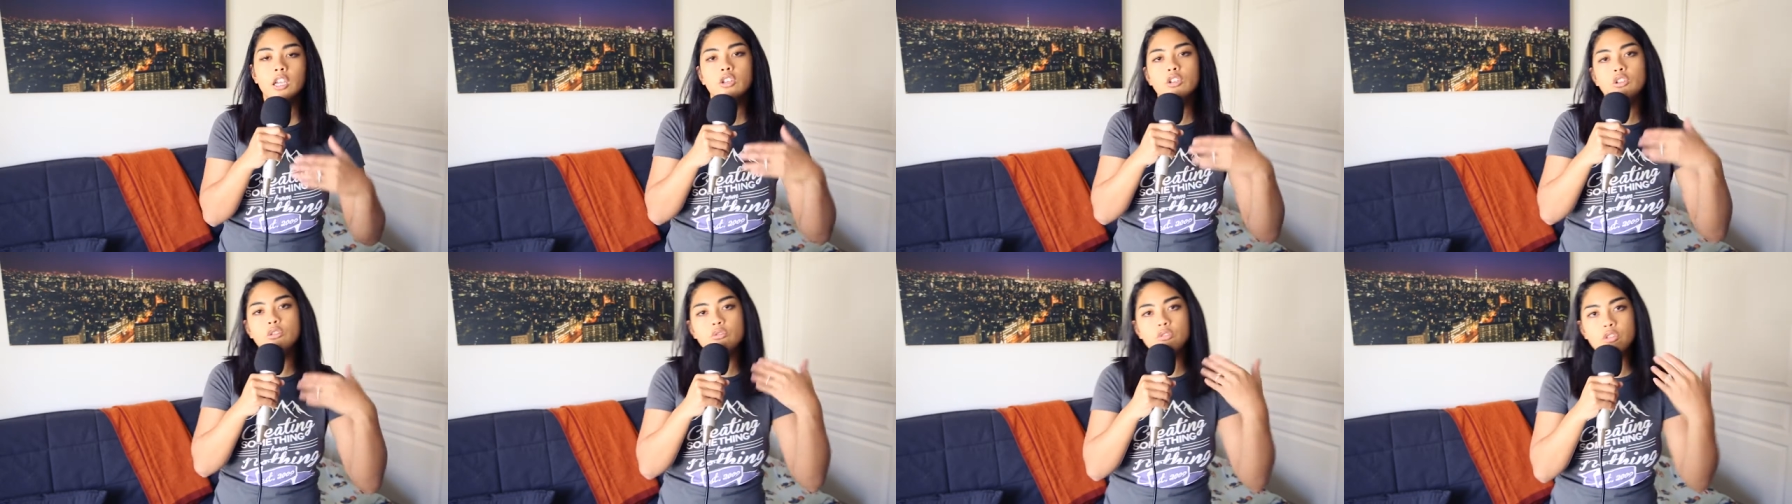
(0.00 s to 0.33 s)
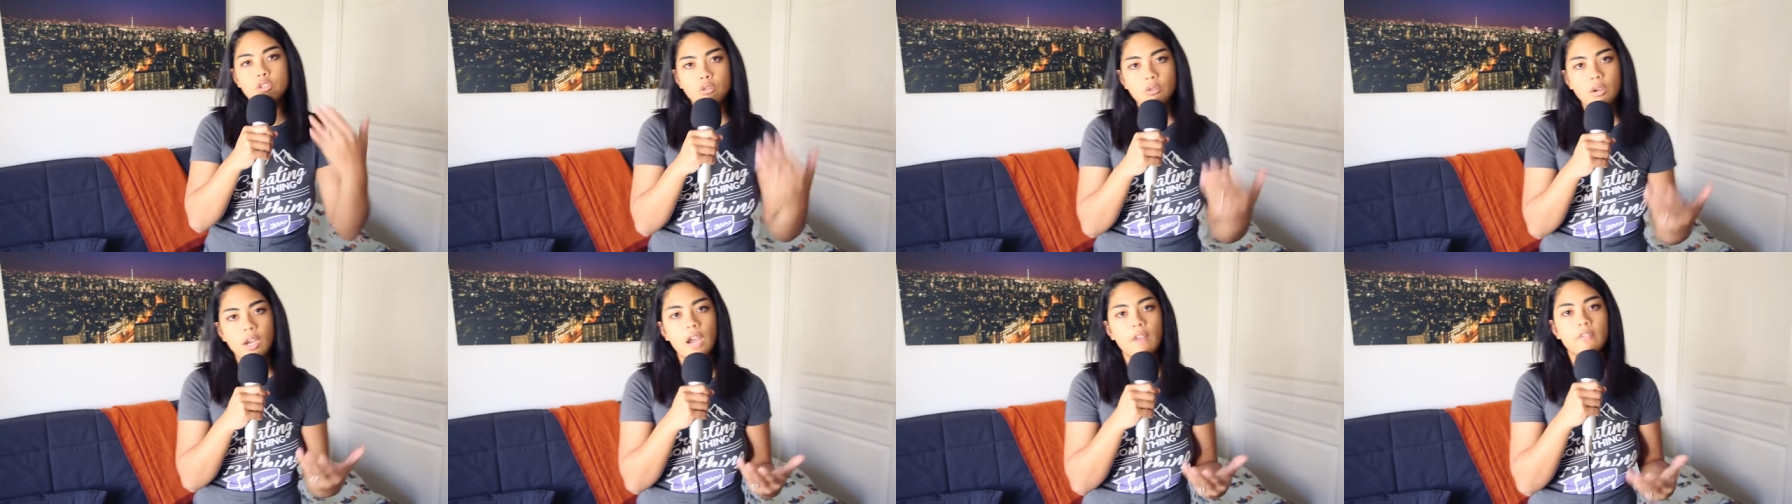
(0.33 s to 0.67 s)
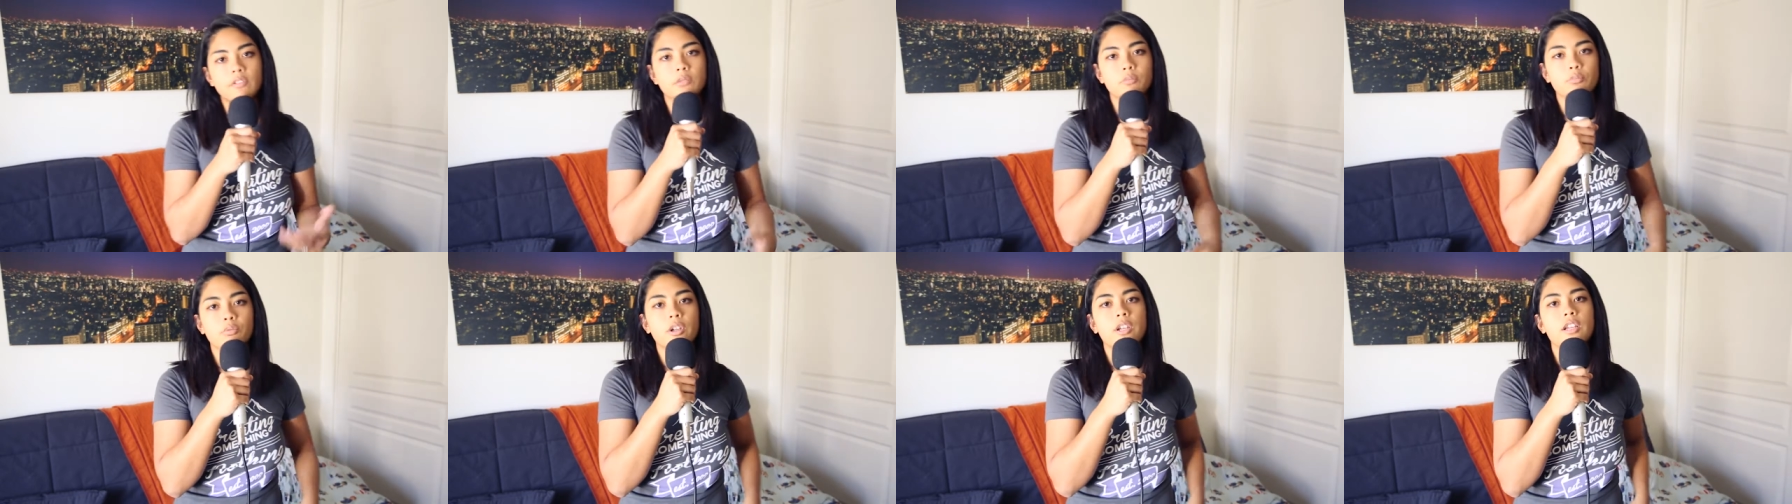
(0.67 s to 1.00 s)
you do
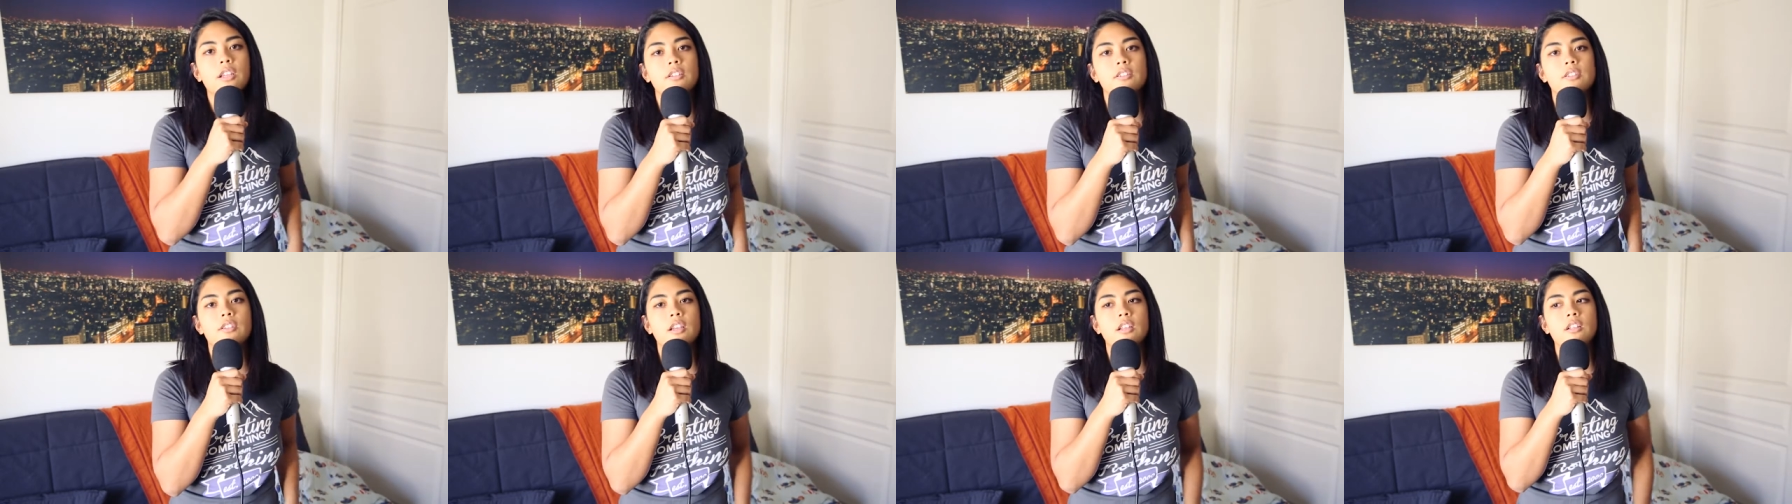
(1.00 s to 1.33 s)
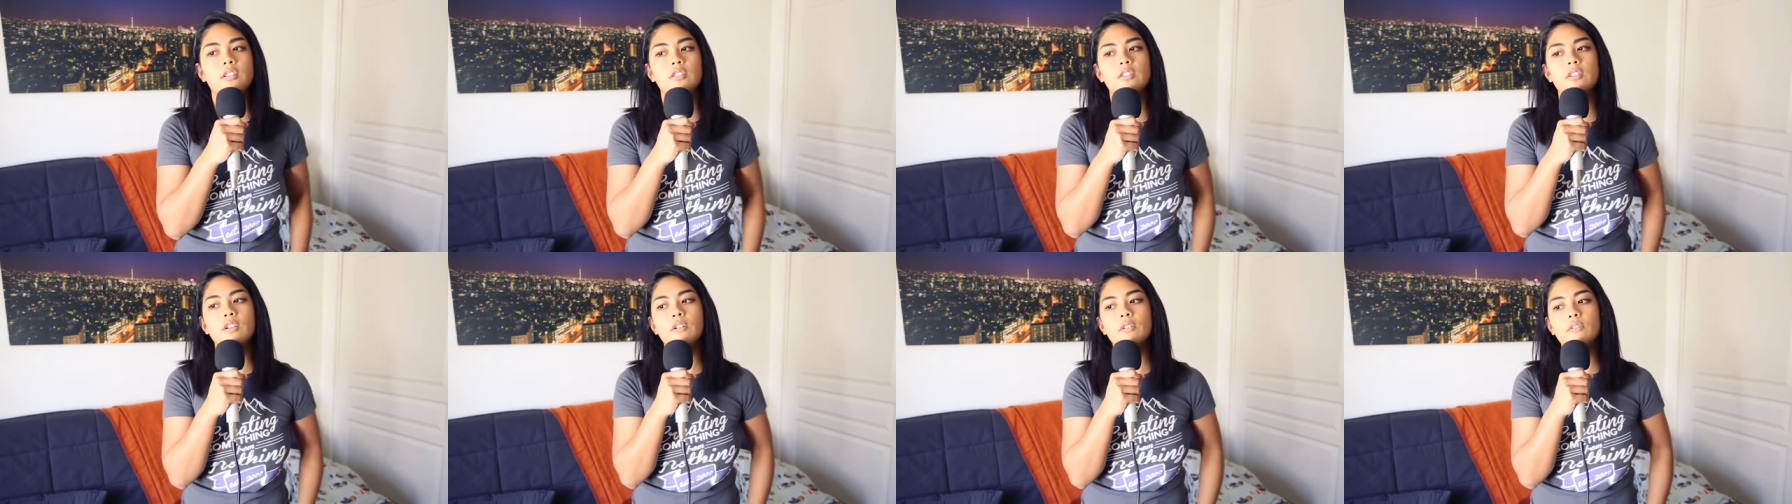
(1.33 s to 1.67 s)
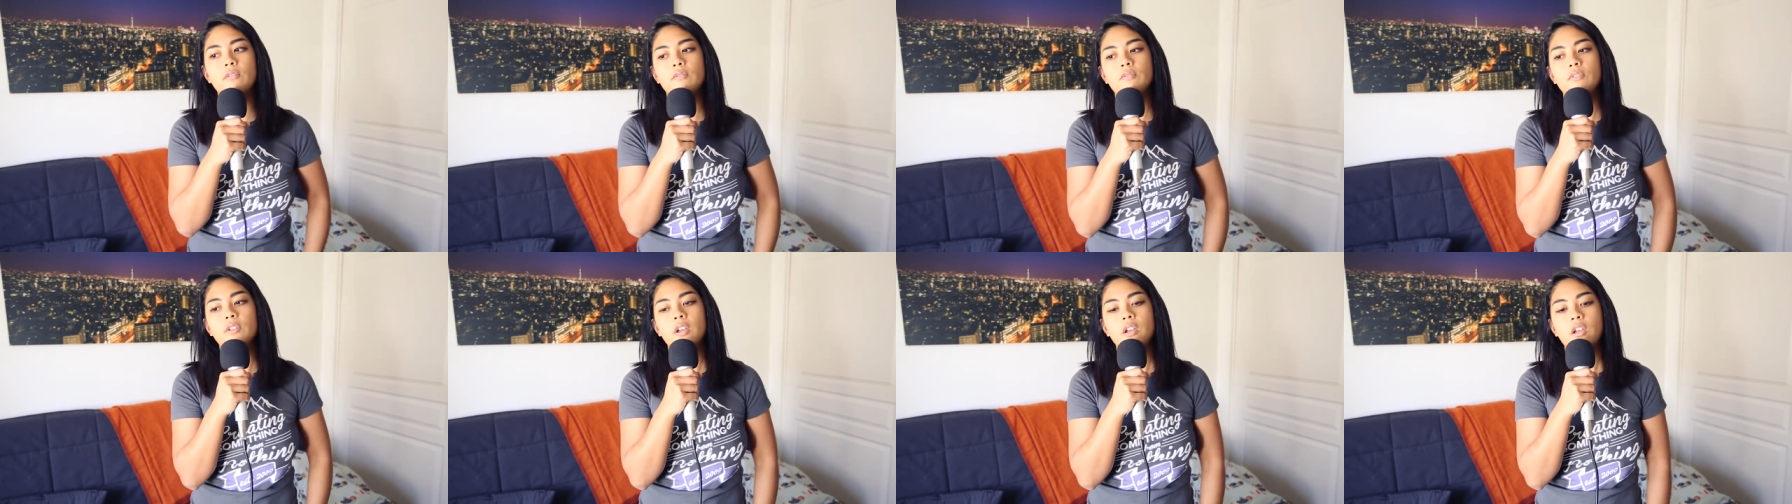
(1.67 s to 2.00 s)
have to bring a sense
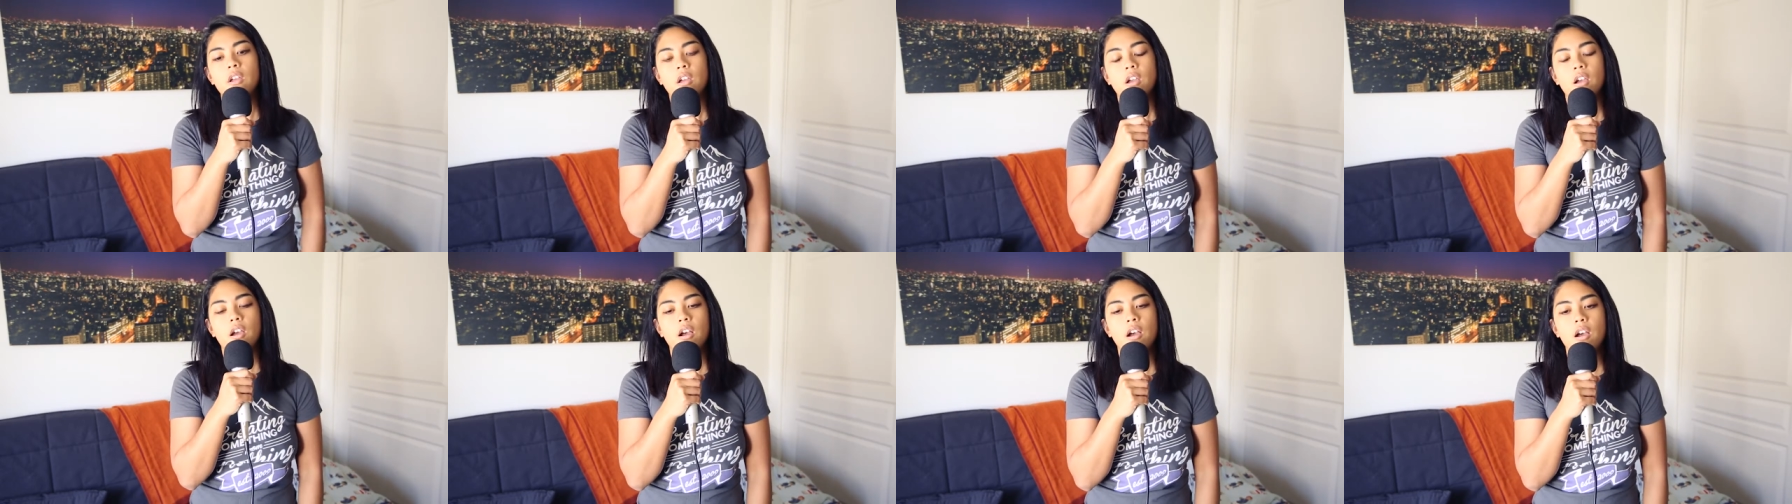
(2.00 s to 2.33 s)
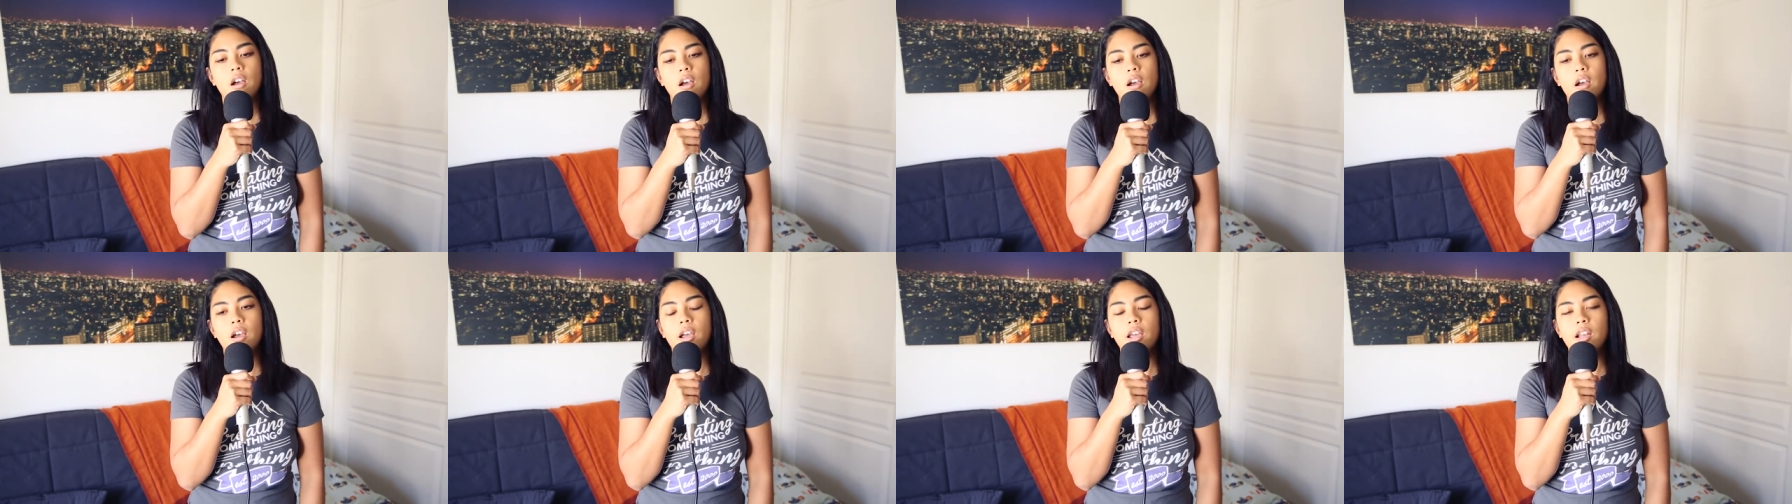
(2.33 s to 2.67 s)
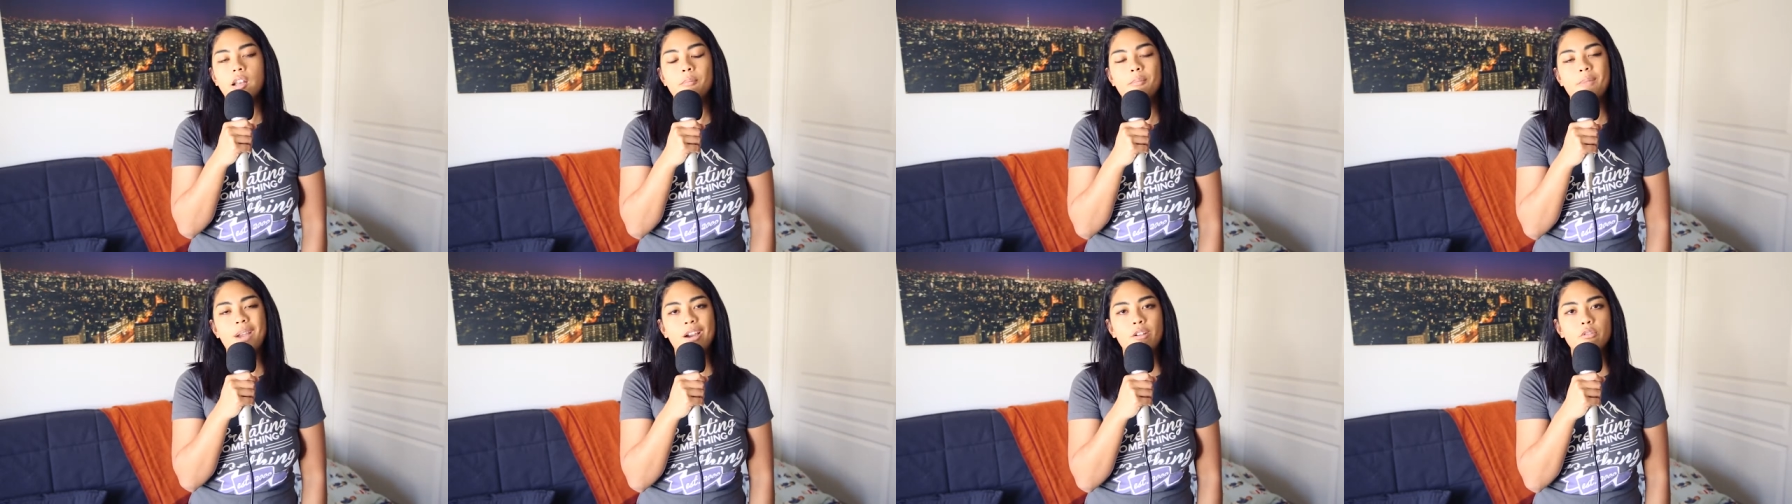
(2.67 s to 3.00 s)
of
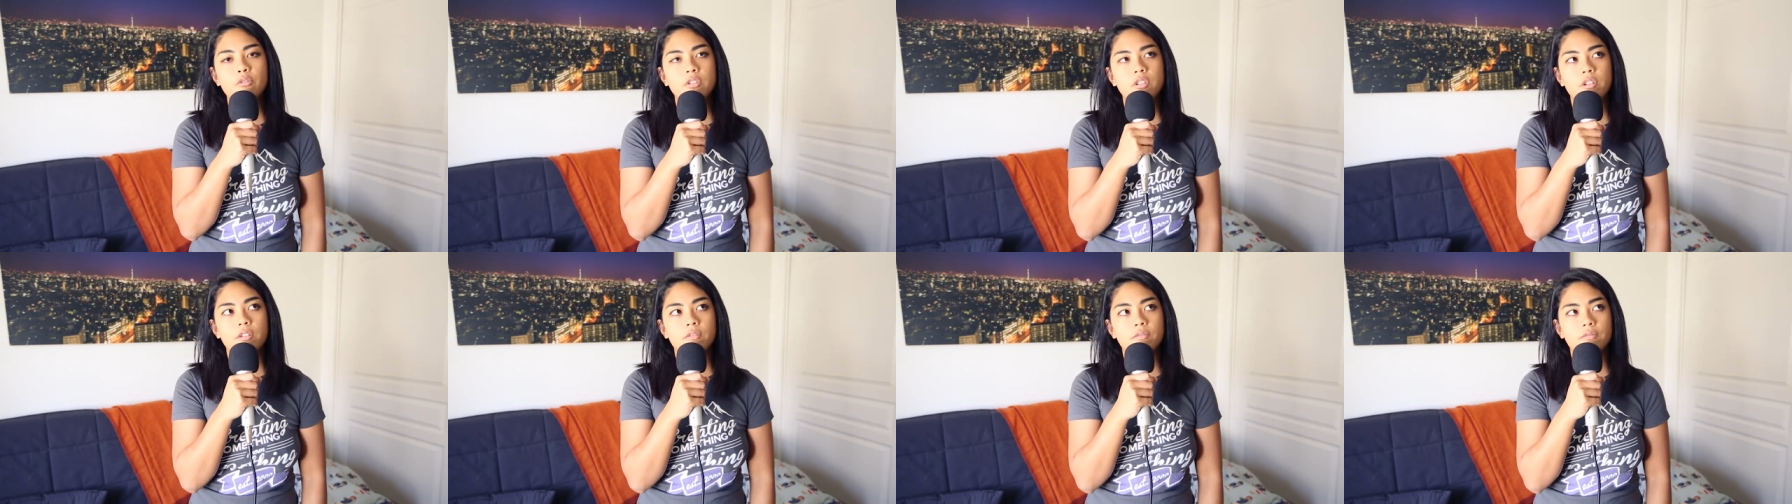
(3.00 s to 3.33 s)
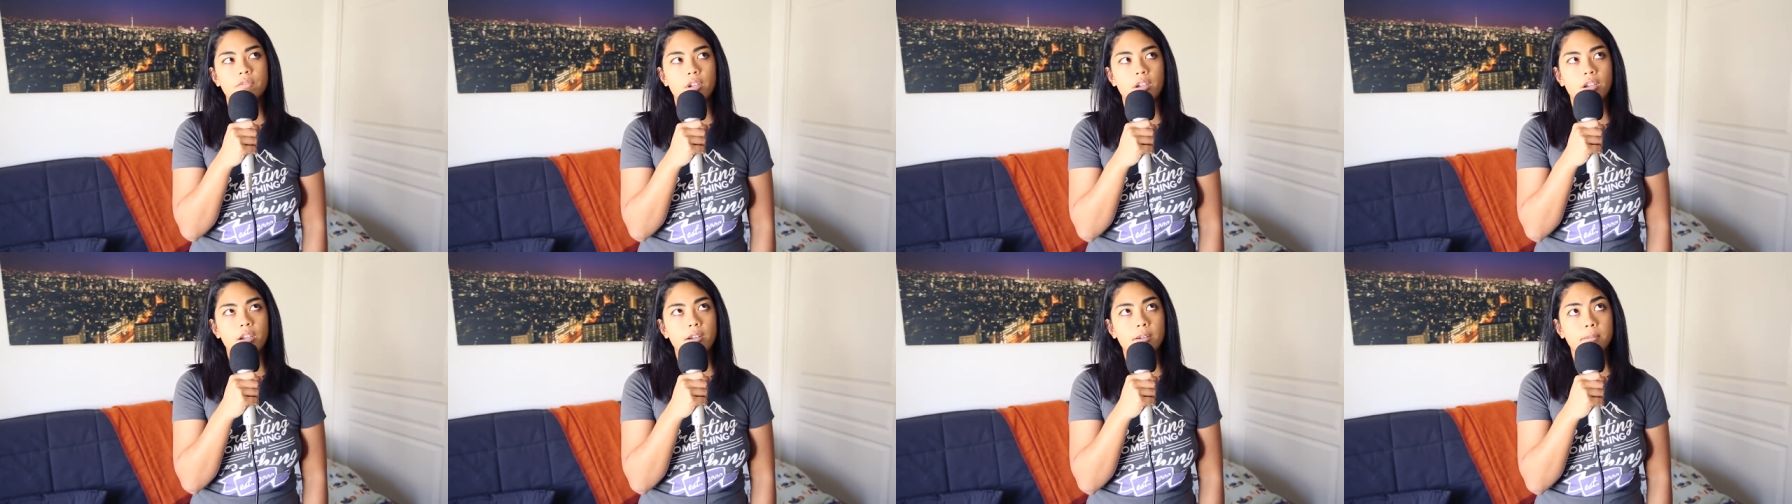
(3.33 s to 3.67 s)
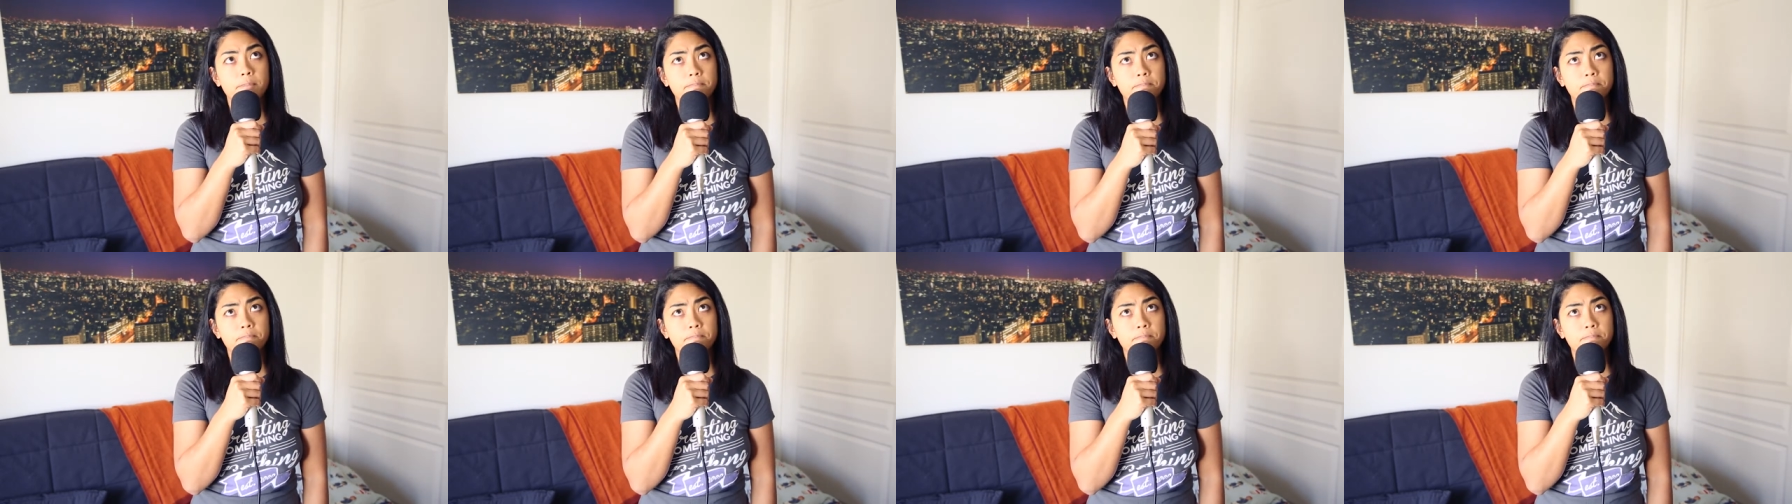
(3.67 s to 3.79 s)
an amount of